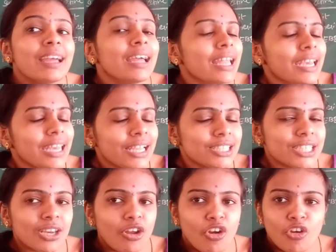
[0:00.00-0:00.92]
nature
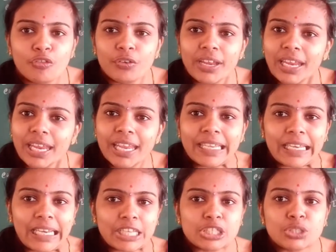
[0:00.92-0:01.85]
of
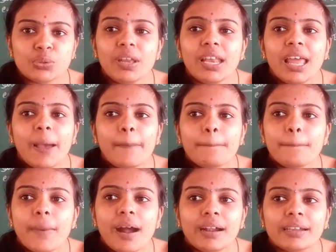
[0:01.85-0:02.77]
intellectual
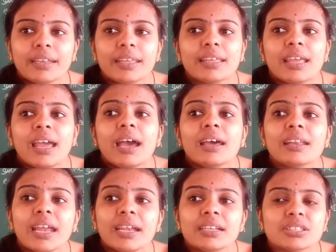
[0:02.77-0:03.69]
property
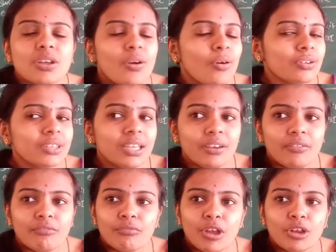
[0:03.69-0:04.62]
rights or the
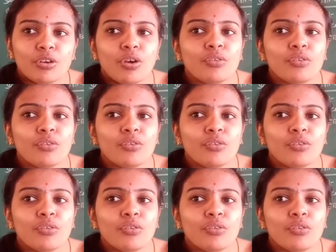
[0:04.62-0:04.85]
value of